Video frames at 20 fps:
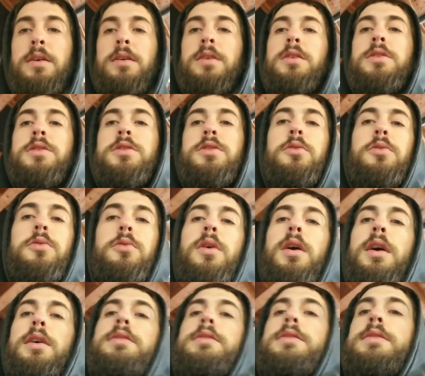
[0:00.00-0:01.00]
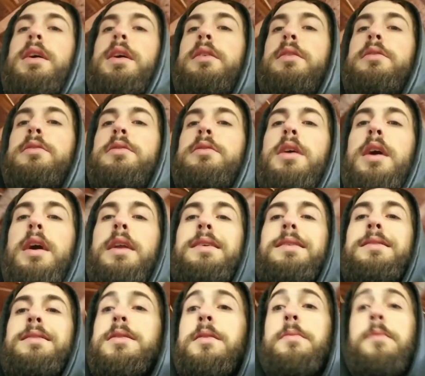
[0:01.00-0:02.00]
So I decided I needed
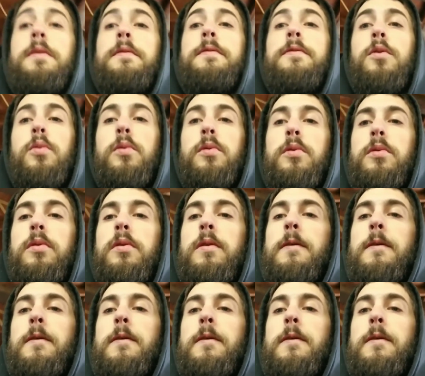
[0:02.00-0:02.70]
something four-door.